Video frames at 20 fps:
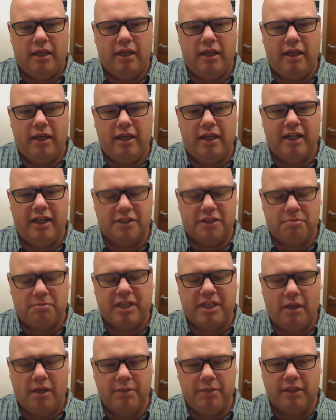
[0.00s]
and it's
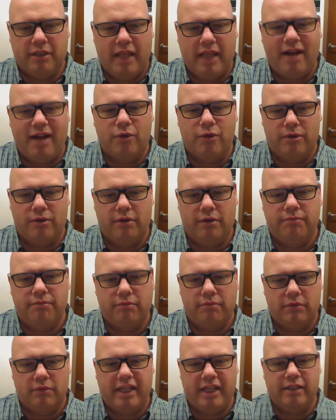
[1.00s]
becoming louder
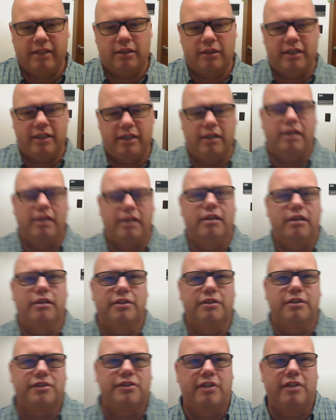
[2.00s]
lately,
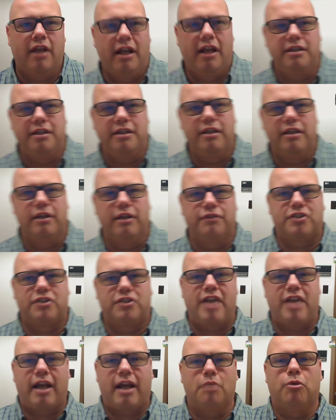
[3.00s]
is the idea of
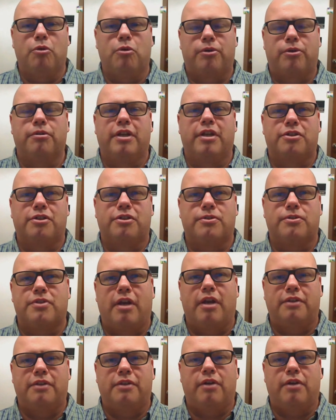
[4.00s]
stackable credentials
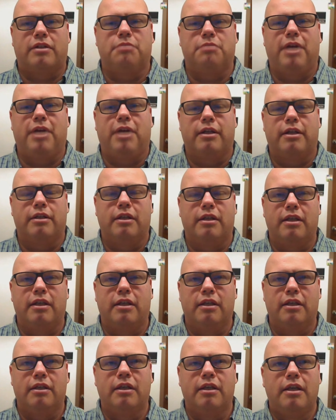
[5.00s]
that I talked about
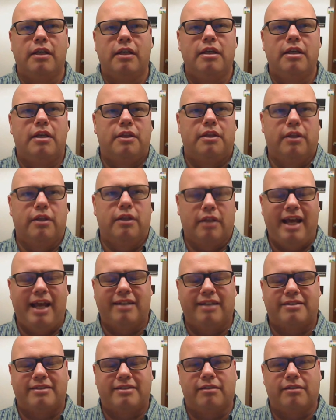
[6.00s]
in the
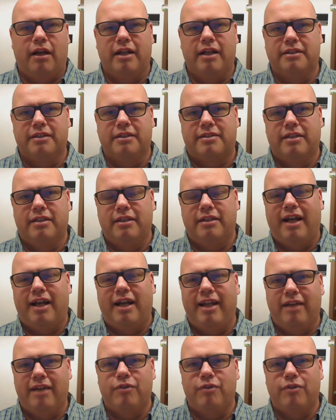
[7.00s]
last slide, is that
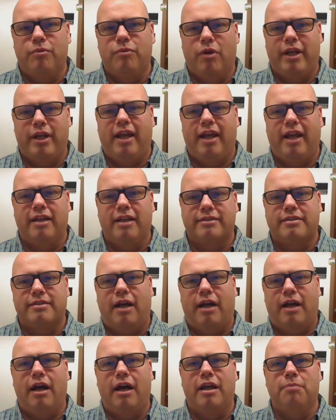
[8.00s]
not everyone has
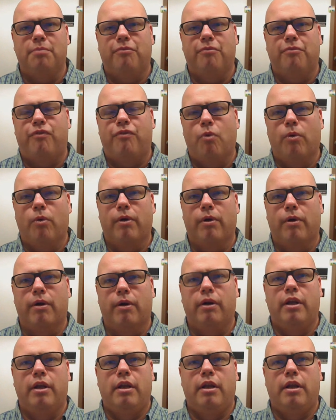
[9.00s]
time
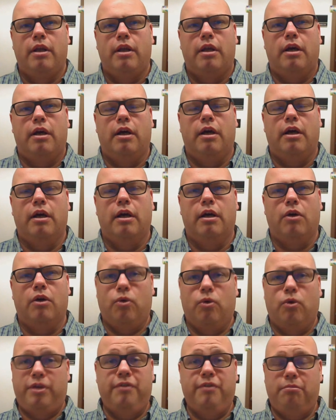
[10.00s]
for
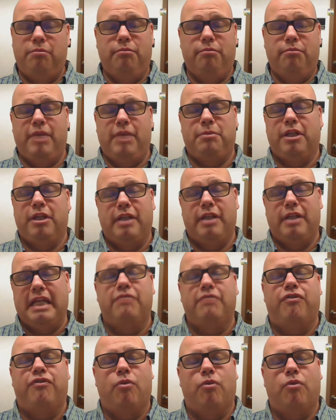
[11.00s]
or even maybe a
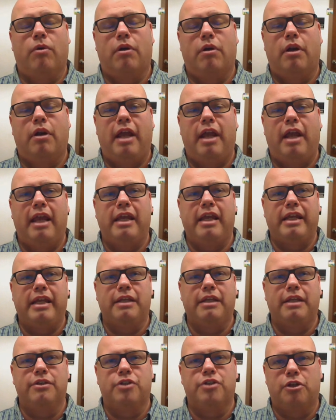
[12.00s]
need for
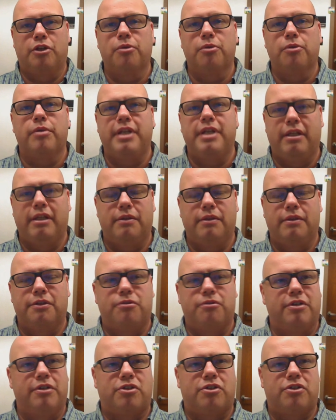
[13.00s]
a degree in the
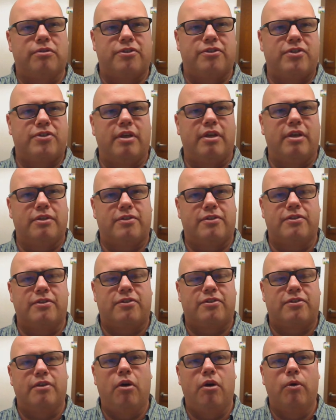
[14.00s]
traditional sense. And
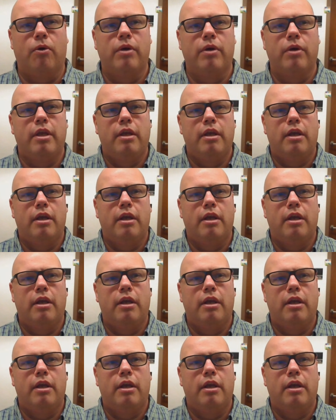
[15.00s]
so